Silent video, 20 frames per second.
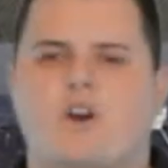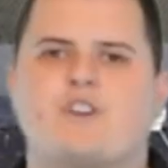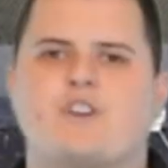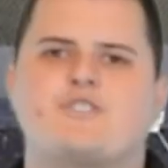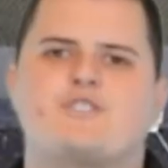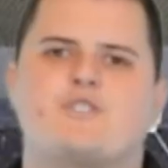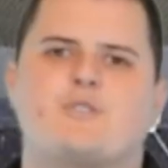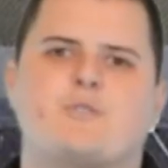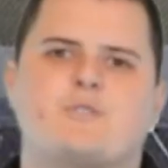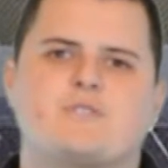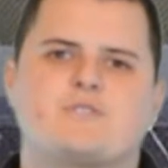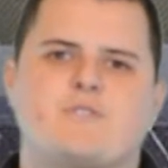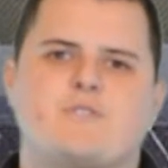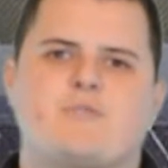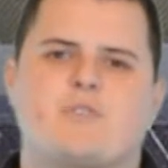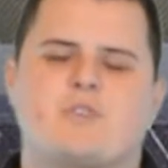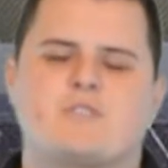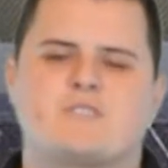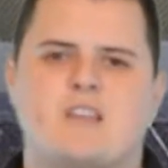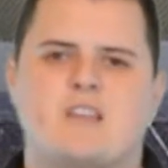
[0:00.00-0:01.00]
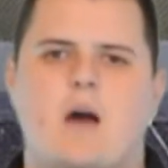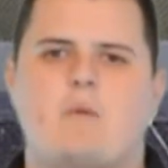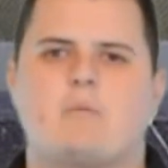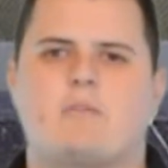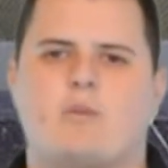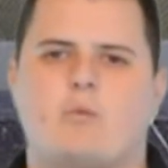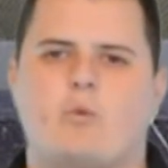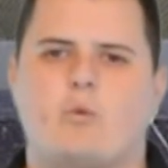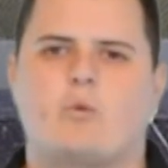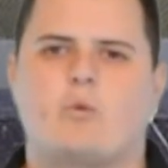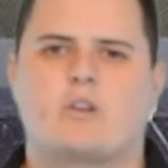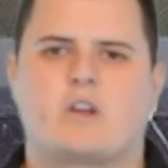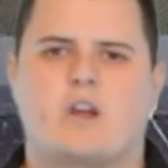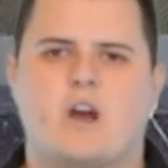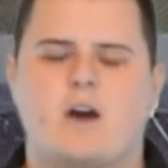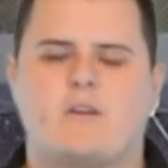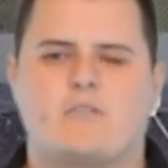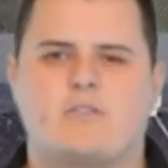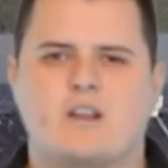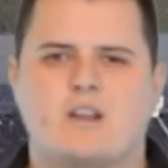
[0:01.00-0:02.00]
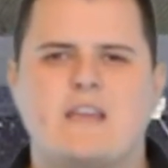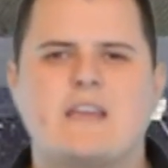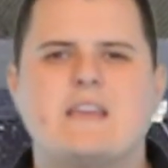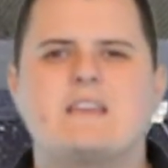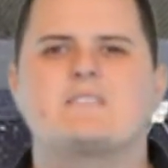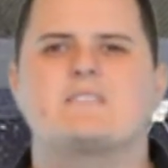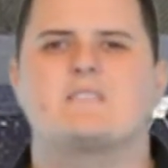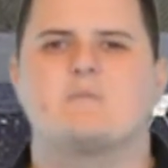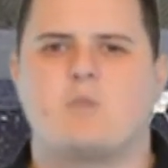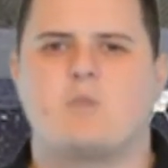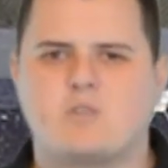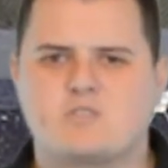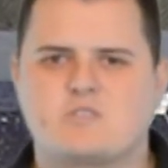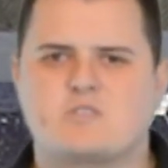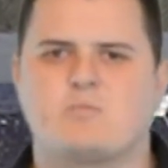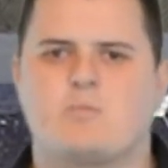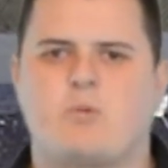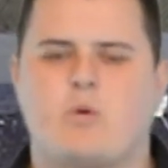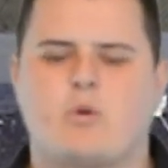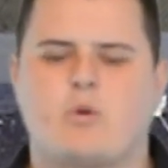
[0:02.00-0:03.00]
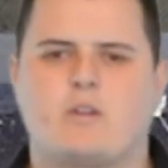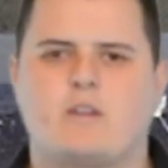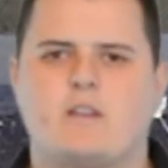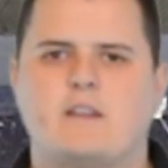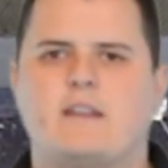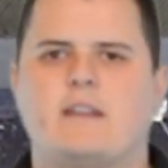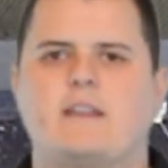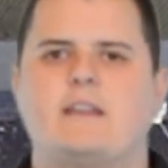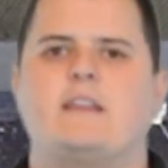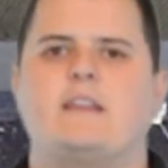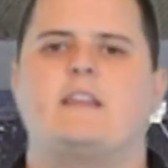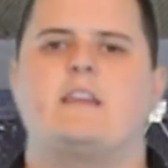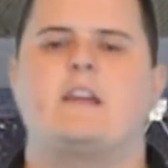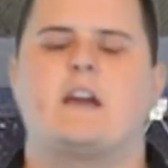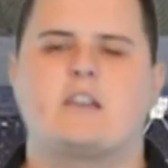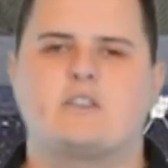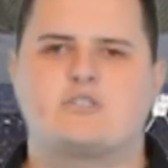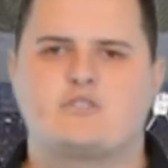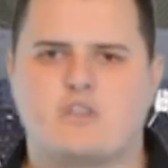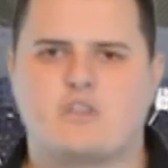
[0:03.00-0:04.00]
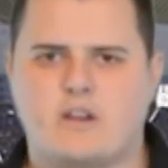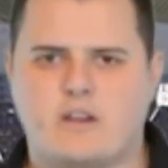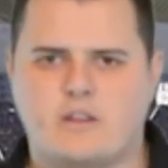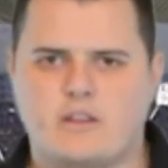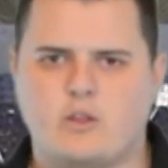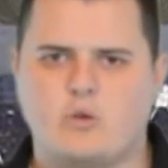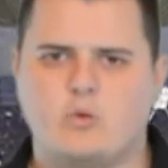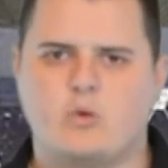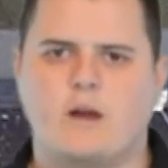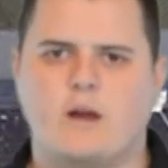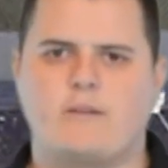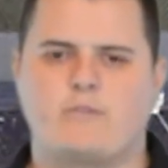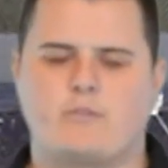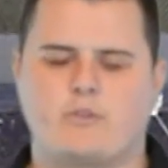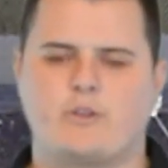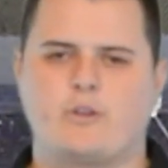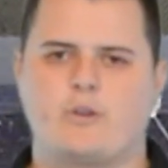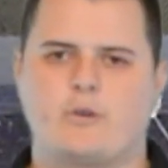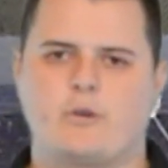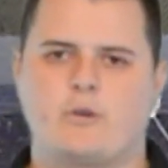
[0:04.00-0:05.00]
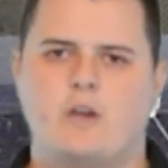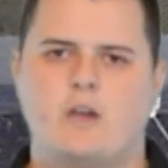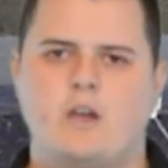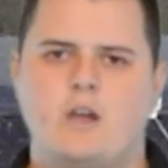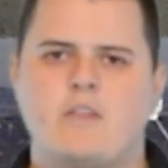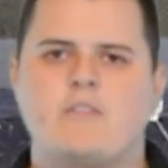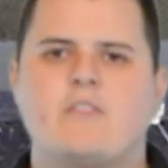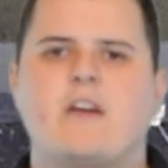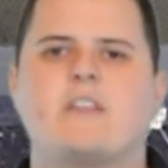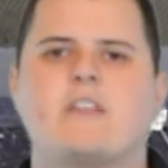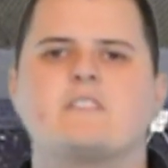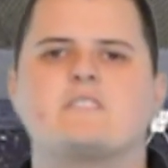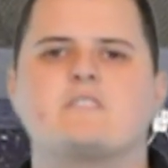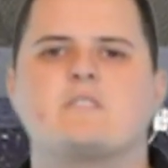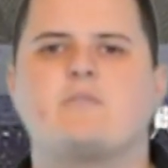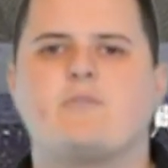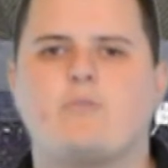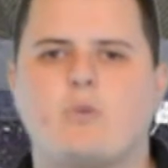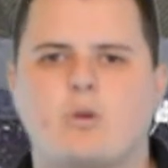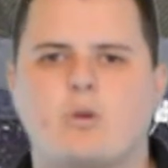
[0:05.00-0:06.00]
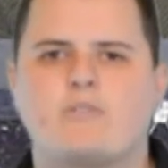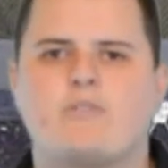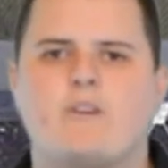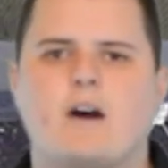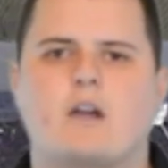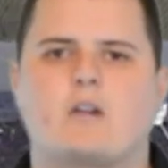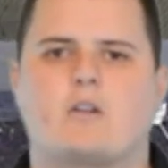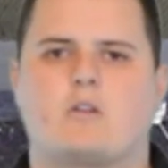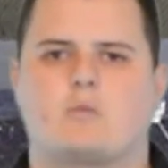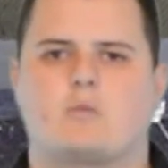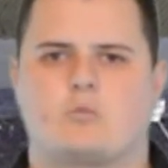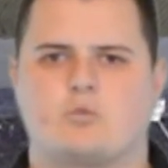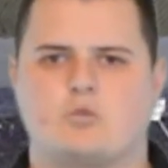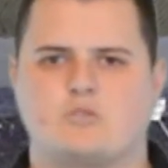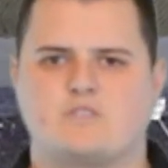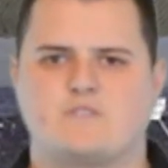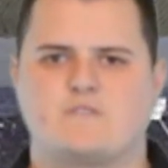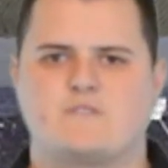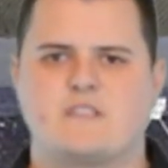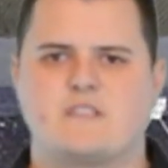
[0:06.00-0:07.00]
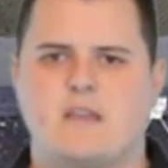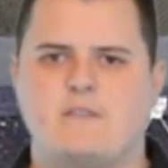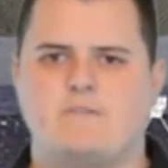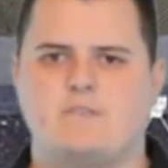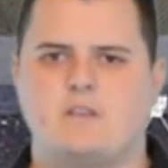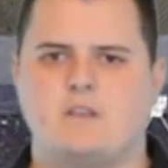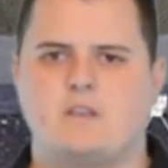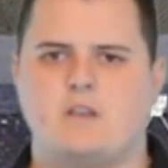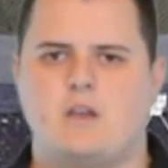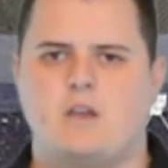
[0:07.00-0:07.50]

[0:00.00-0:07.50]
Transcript: Alright shooters, the first topic that we want to cover is the most important in any kind of training that you will ever do. That is the 4 firearm rules of safety.